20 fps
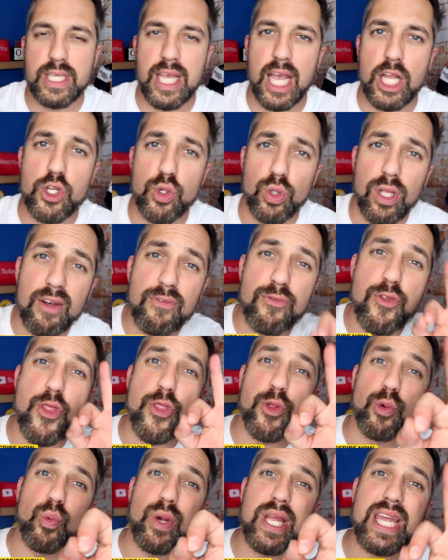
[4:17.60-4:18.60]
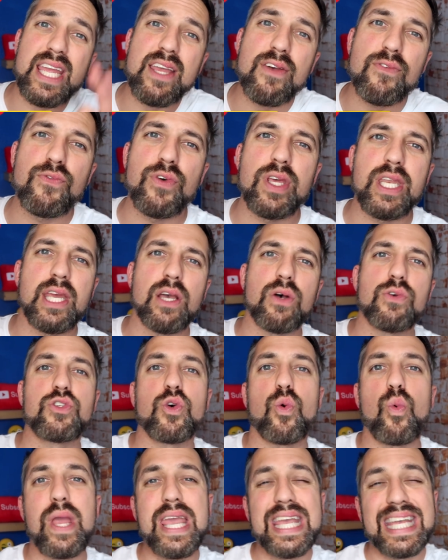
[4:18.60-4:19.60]
schedule of three
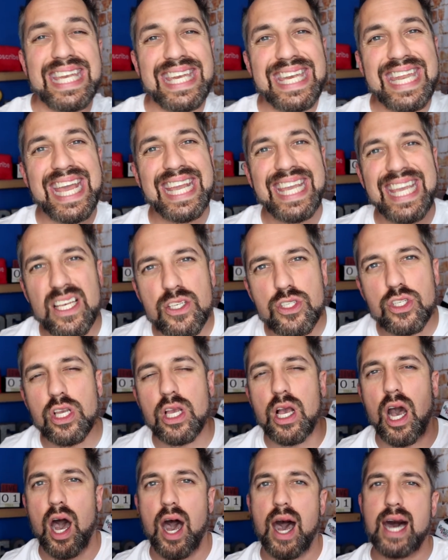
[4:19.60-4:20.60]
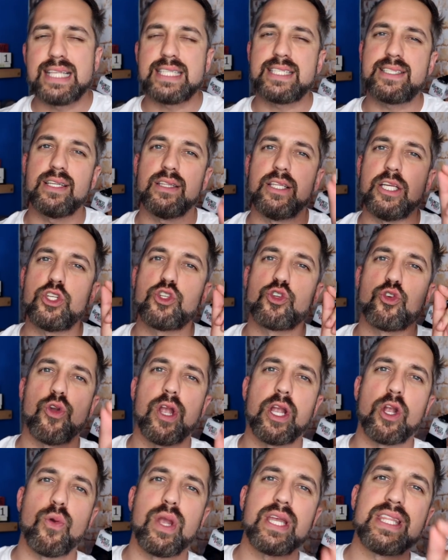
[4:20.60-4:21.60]
videos a week, Nick is constantly
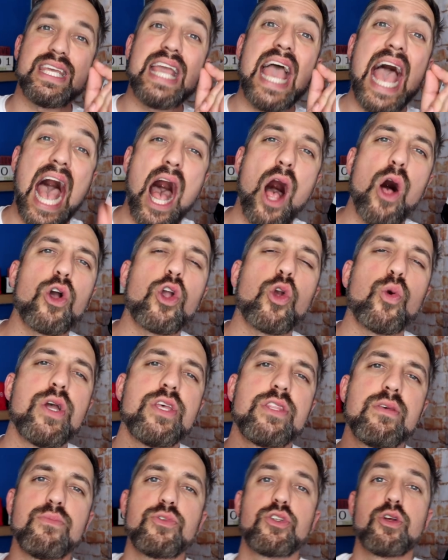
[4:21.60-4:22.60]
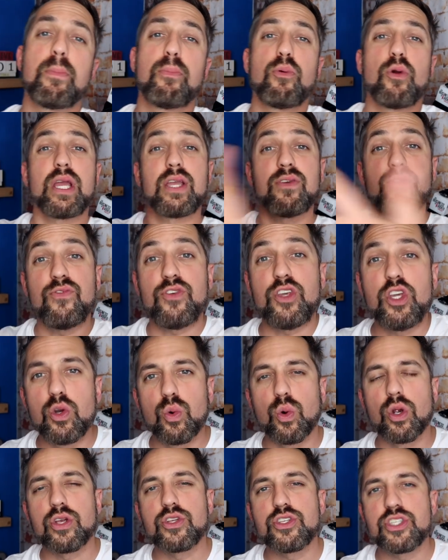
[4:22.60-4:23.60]
triggering the algorithm to bring
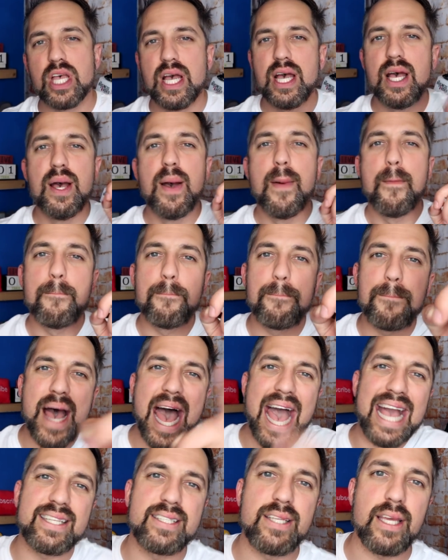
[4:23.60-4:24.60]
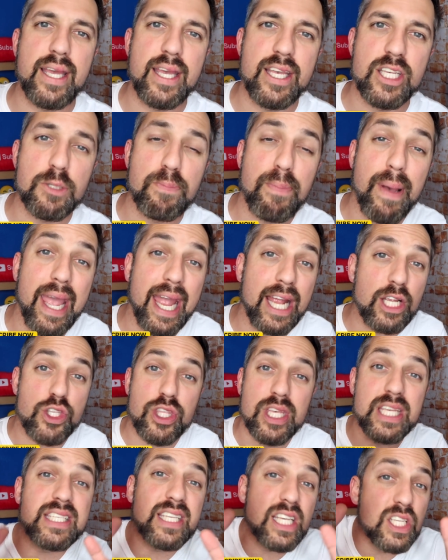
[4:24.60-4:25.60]
viewers back to his page.
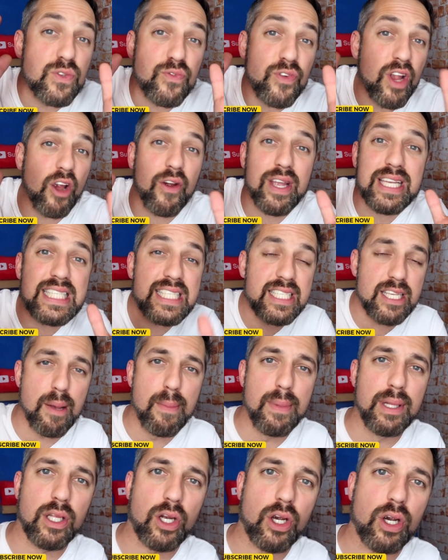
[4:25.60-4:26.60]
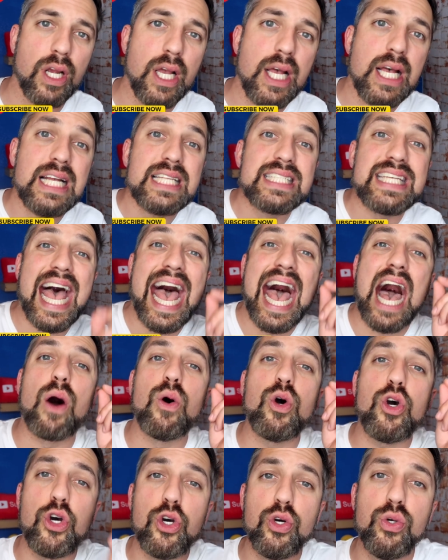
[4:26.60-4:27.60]
This is very similar to
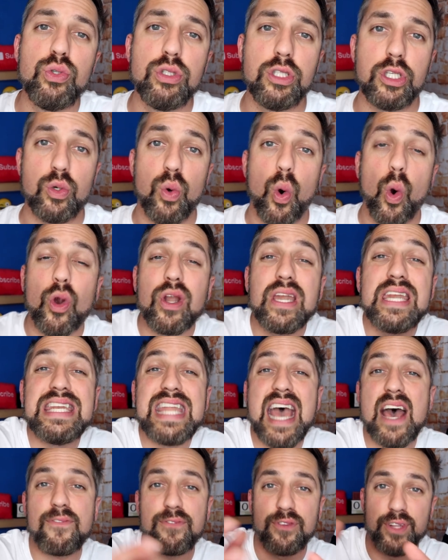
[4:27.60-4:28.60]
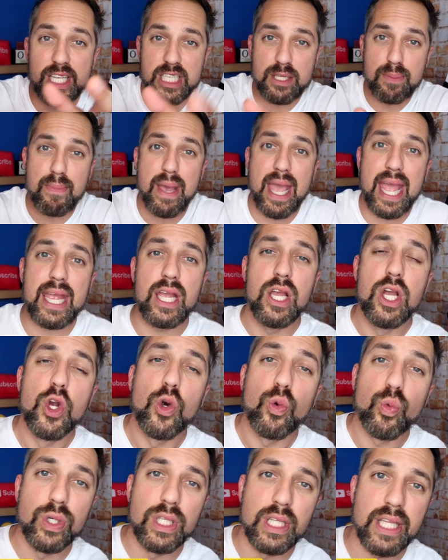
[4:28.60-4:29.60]
how Hulu or Netflix may
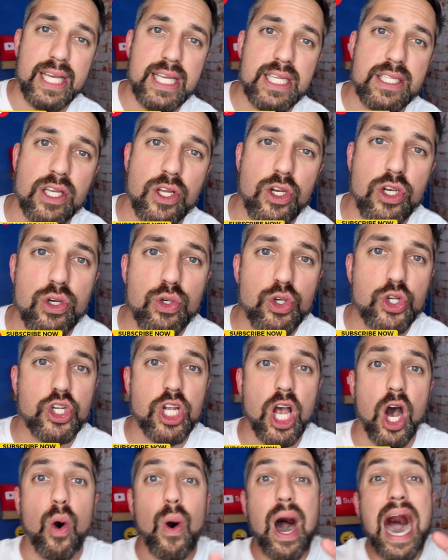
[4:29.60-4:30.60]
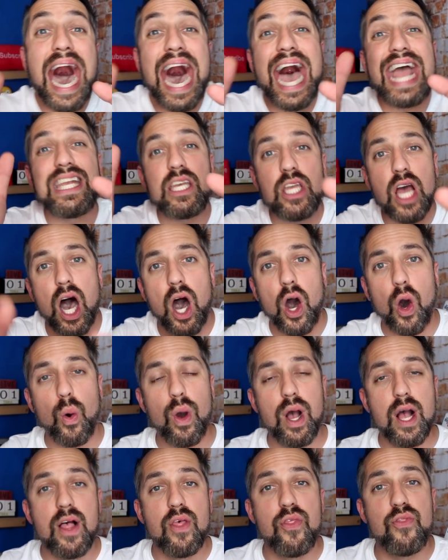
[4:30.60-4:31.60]
release a new show. I
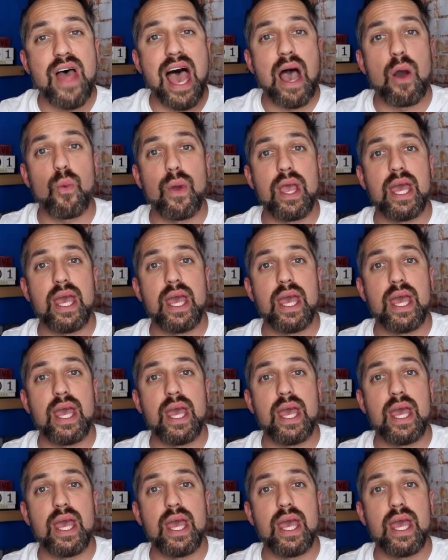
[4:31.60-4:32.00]
know that